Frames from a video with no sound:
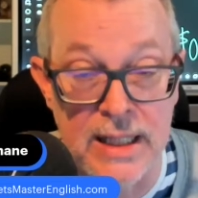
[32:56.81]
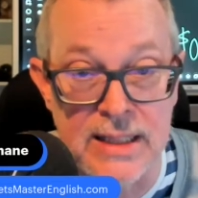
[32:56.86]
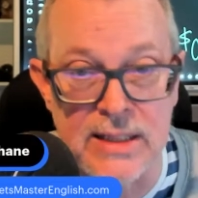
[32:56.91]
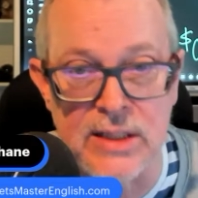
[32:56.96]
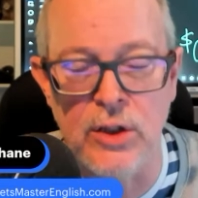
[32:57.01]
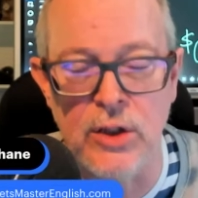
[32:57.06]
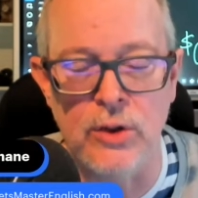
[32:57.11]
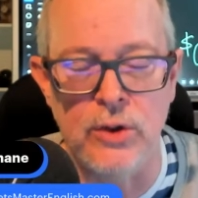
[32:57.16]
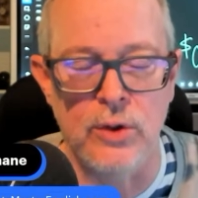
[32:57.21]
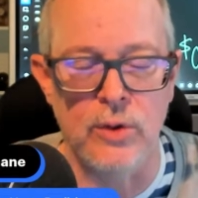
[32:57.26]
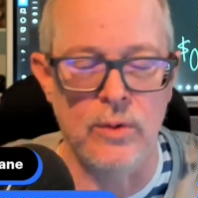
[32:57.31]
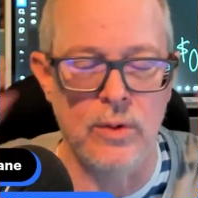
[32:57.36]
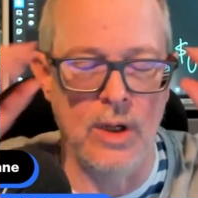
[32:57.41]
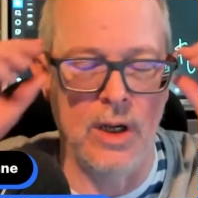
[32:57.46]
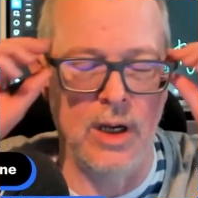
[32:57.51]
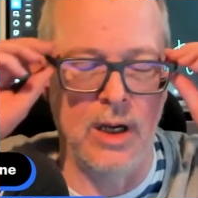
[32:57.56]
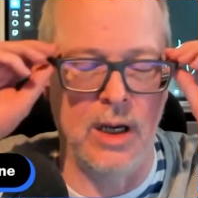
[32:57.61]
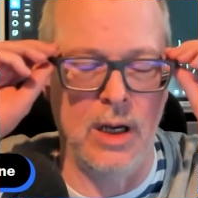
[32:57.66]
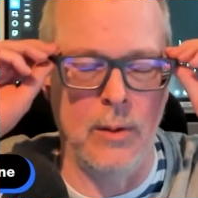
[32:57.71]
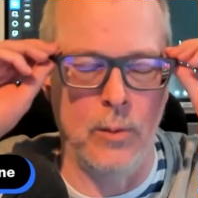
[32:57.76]
I still do
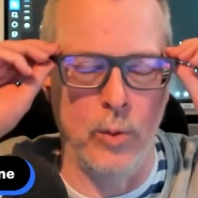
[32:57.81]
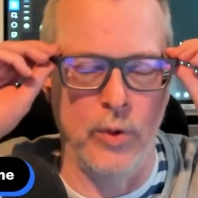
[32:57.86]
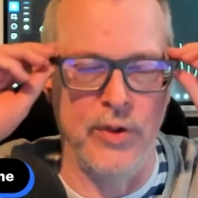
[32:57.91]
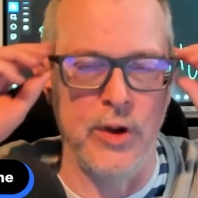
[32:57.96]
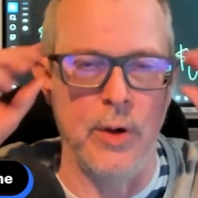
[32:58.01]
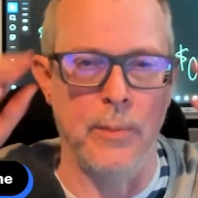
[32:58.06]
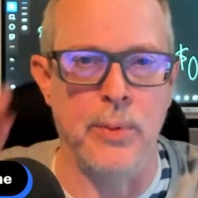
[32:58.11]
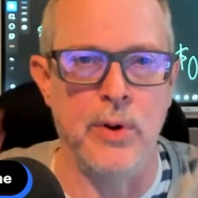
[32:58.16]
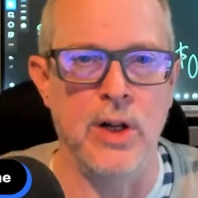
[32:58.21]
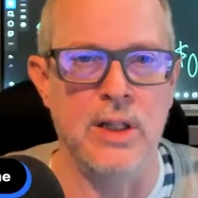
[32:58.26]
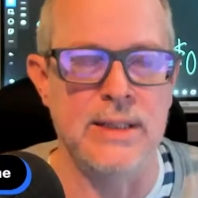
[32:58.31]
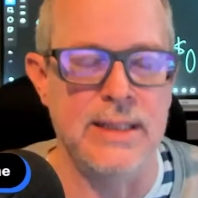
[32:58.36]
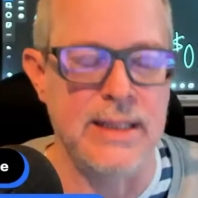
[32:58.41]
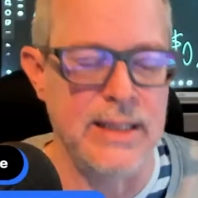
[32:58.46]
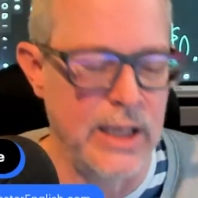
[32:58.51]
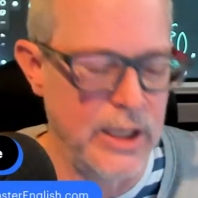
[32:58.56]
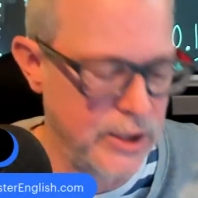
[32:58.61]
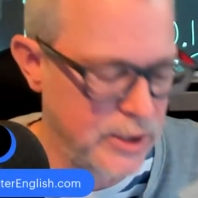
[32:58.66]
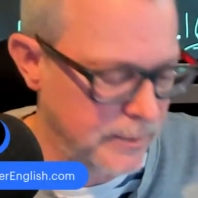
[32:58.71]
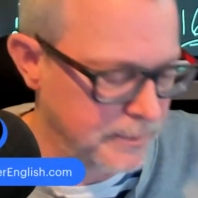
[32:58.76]
with their
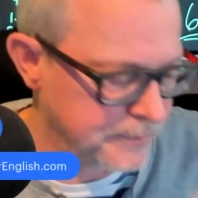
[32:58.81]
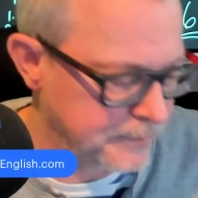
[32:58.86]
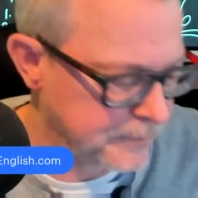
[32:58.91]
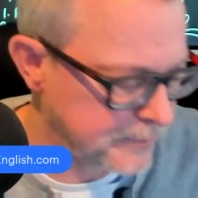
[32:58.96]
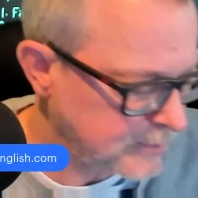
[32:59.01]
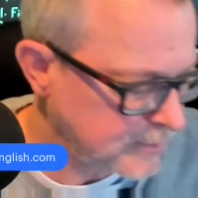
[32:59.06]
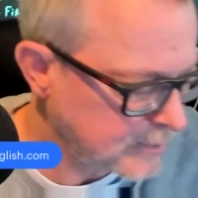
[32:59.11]
pronunciation.